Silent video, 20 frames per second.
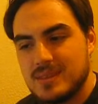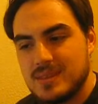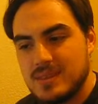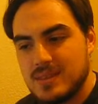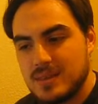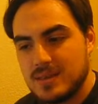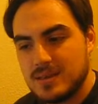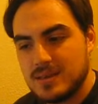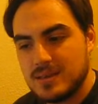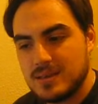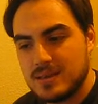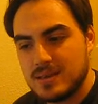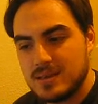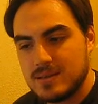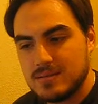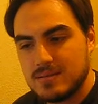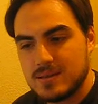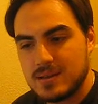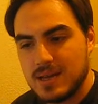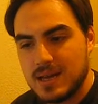
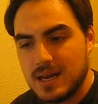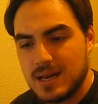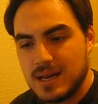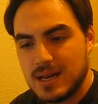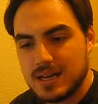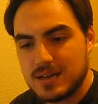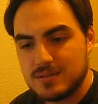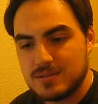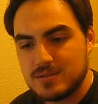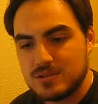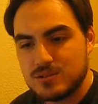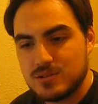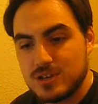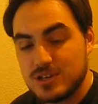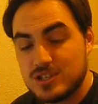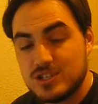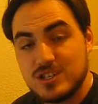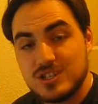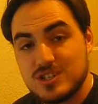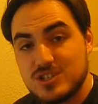the
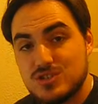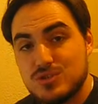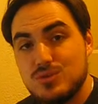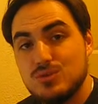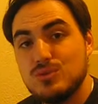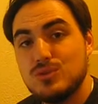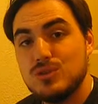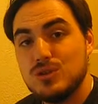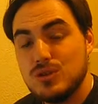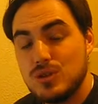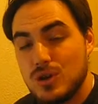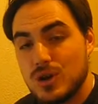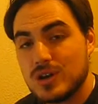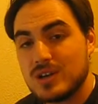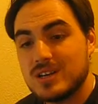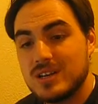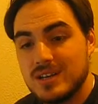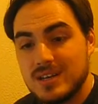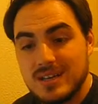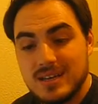Christians to
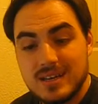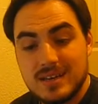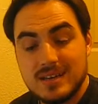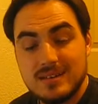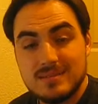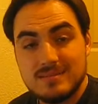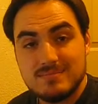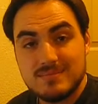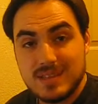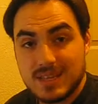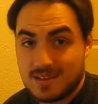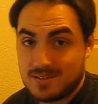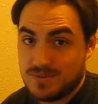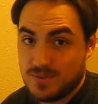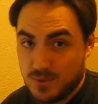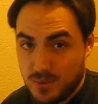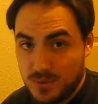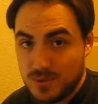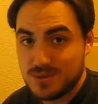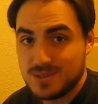look like
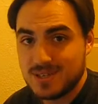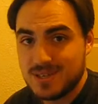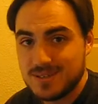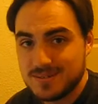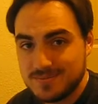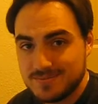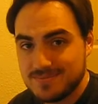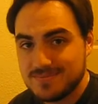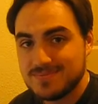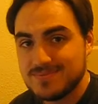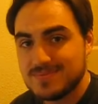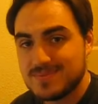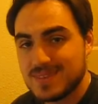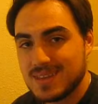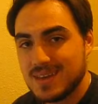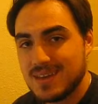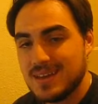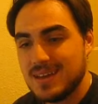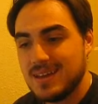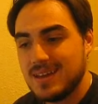fools.
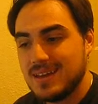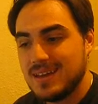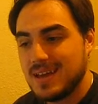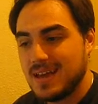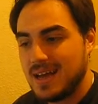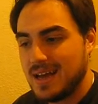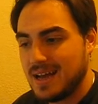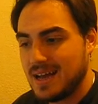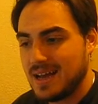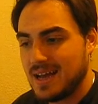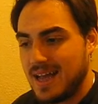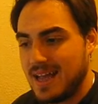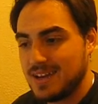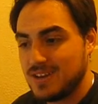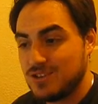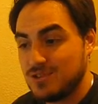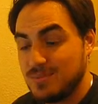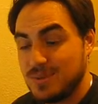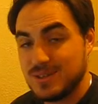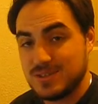
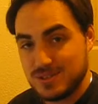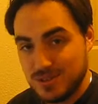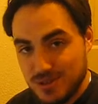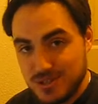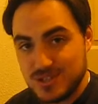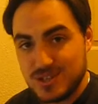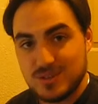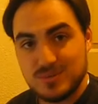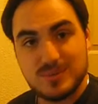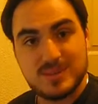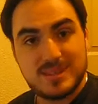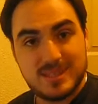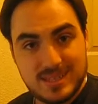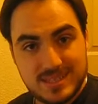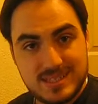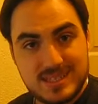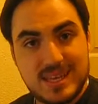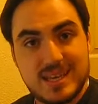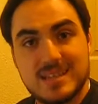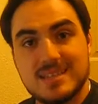And to be associated with
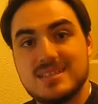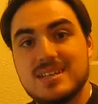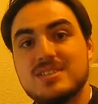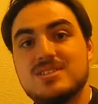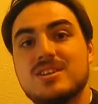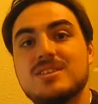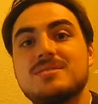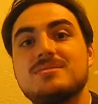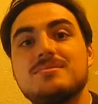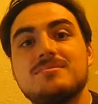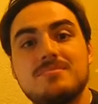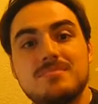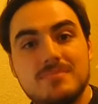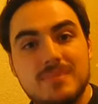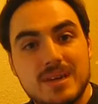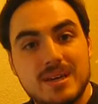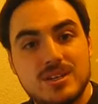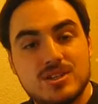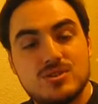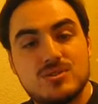these things such as
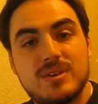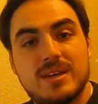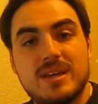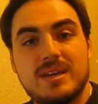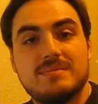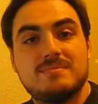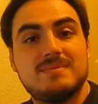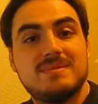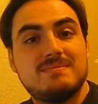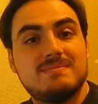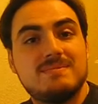bigotry